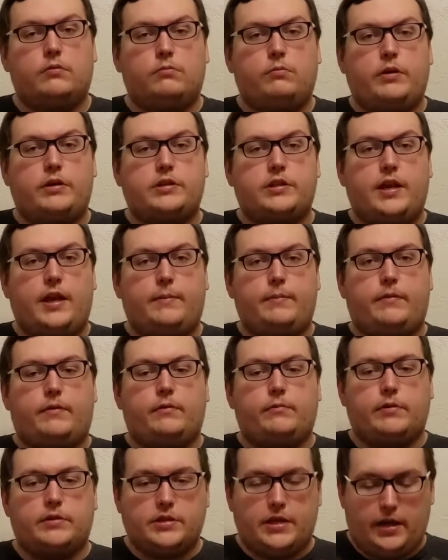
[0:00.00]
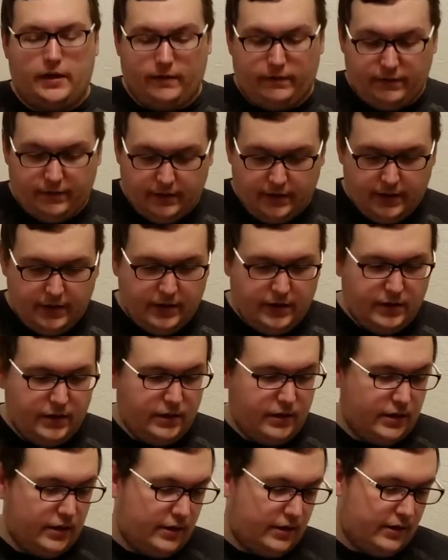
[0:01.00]
which game is in which case.
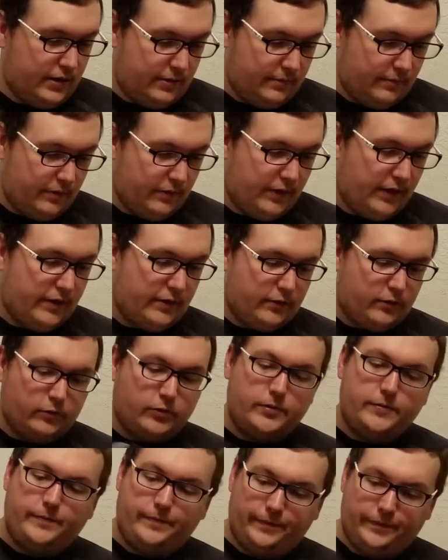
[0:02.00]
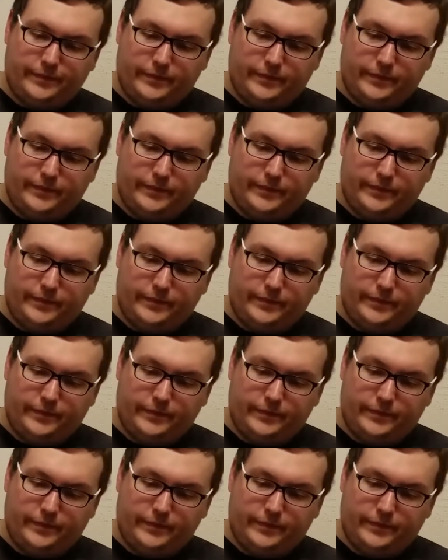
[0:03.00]
So that's cool.